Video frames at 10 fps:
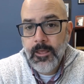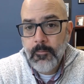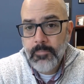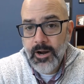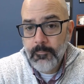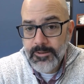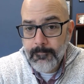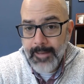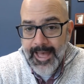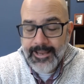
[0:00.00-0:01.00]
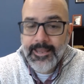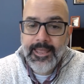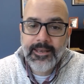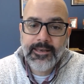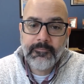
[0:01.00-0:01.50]
But I'll be back
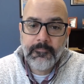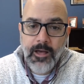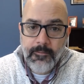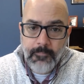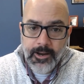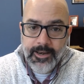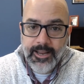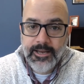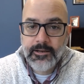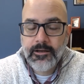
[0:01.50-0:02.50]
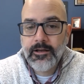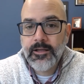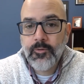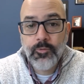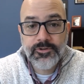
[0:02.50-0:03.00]
again on Monday,
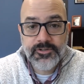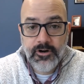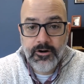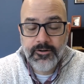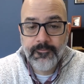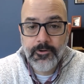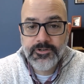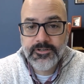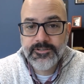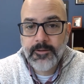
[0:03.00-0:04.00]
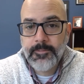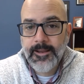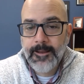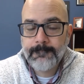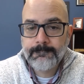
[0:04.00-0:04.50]
and we'll start devotions up
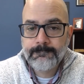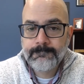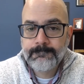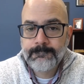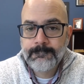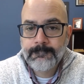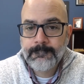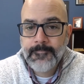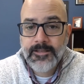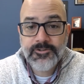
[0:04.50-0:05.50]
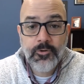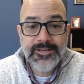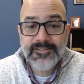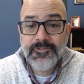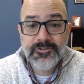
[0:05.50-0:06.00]
again. As
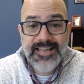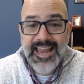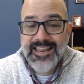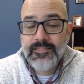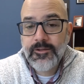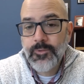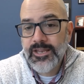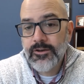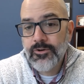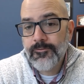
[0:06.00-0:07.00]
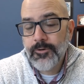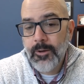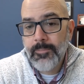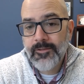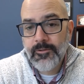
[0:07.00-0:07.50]
always, if there's anything we can do for you
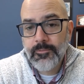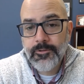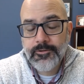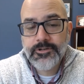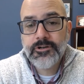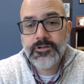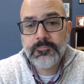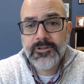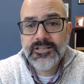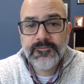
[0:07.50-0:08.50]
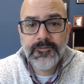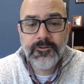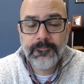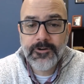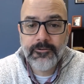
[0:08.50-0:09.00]
at Bethlehem Lutheran Church, please feel
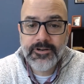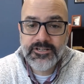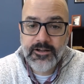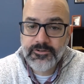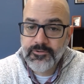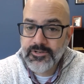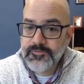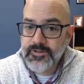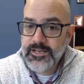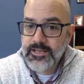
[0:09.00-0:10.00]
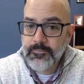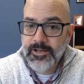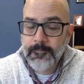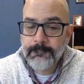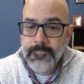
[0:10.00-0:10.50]
free to reach out to us via
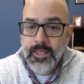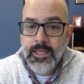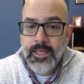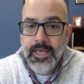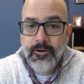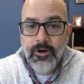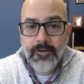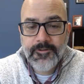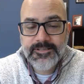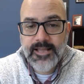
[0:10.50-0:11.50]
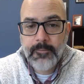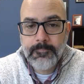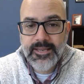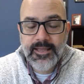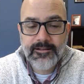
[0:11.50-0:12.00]
email at
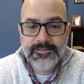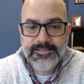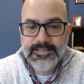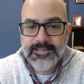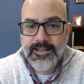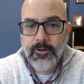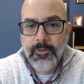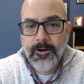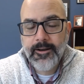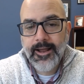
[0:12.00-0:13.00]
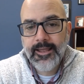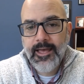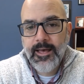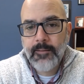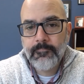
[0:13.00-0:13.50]

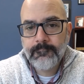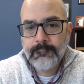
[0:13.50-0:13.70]
office@blcdelmar.com.